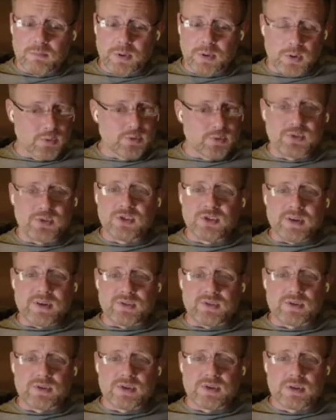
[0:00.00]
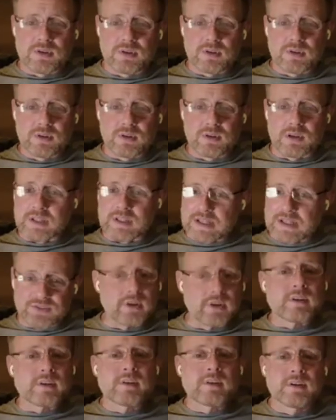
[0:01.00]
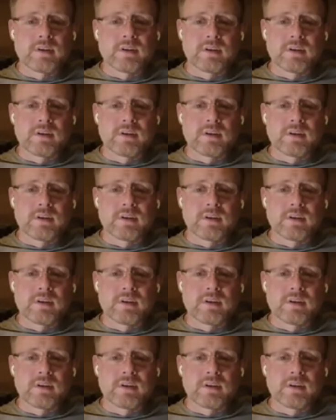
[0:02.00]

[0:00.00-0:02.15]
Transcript: produces a message, and that's it.